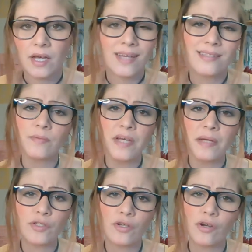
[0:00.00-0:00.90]
And
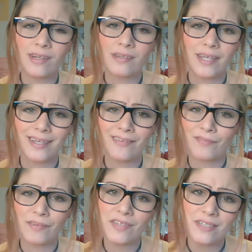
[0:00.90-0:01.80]
sometimes she'll go down to like
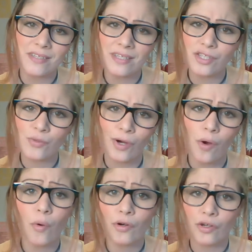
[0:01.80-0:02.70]
50 cents to a
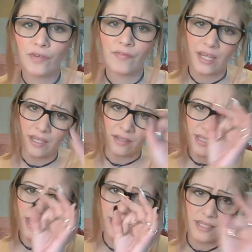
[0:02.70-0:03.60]
quarter if I get a
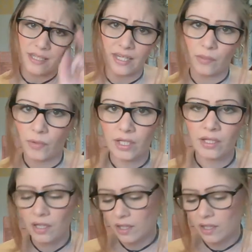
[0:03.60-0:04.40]
tiny, tiny one.